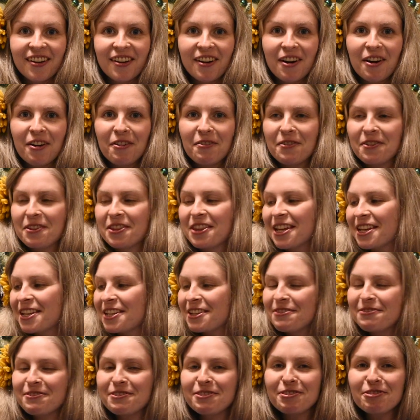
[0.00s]
Oh, well,
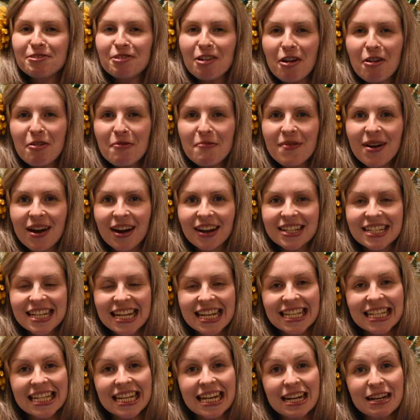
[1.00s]
thank you so much.
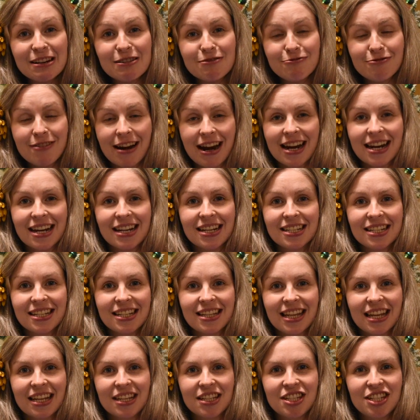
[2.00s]
Isn't it great
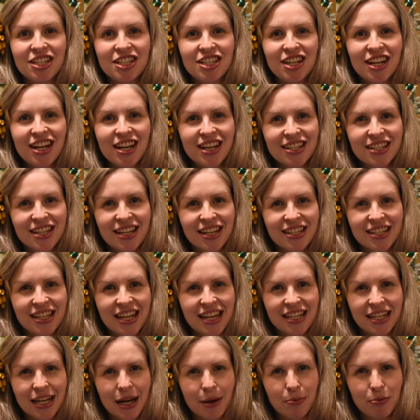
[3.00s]
that Jesus
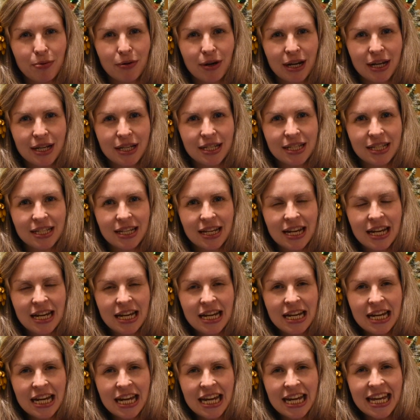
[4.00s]
is our priest?
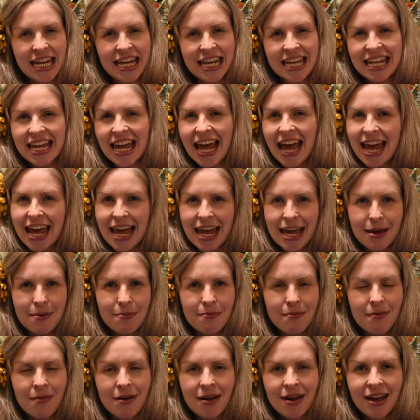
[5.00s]
He
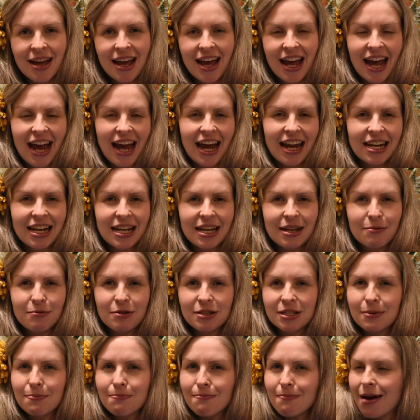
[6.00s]
came And he
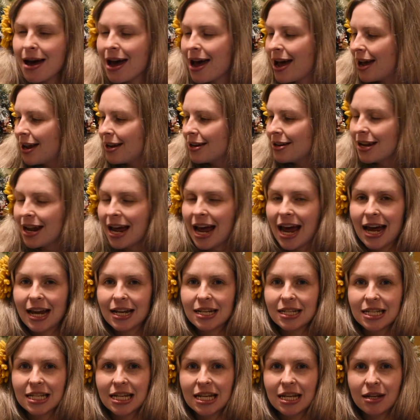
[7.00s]
was a man,
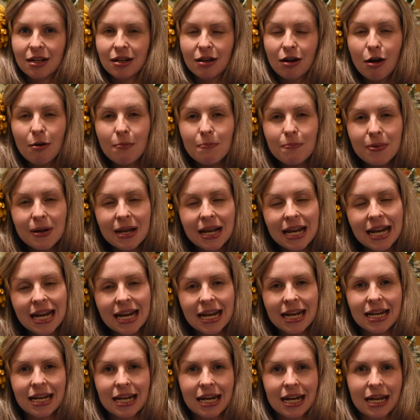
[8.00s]
and he
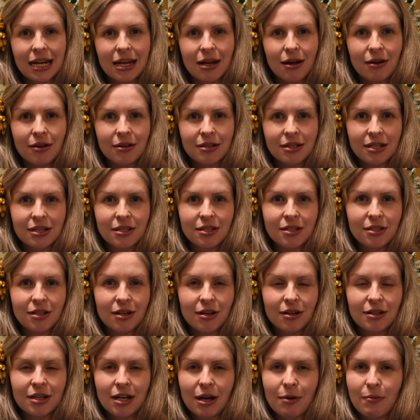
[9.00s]
completely
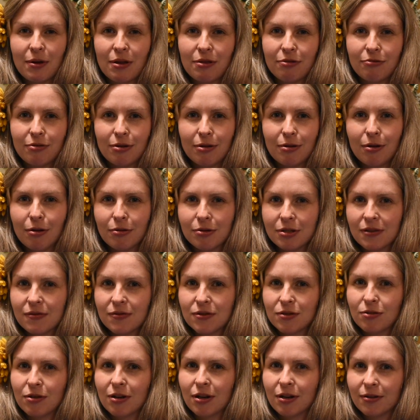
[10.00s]
understood and went through lots of
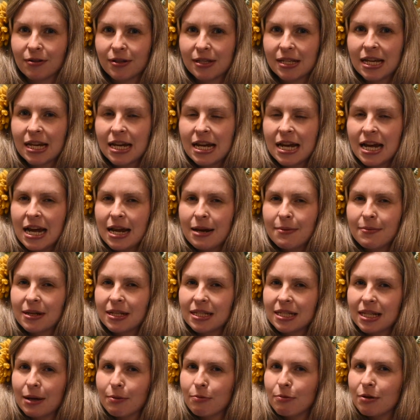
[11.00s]
struggles. It
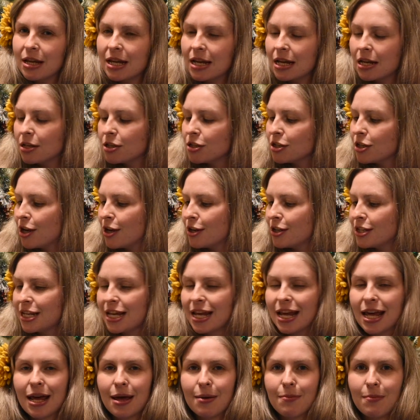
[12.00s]
means that we can turn to
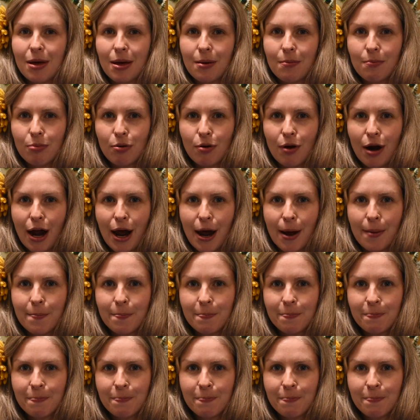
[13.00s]
him in prayer,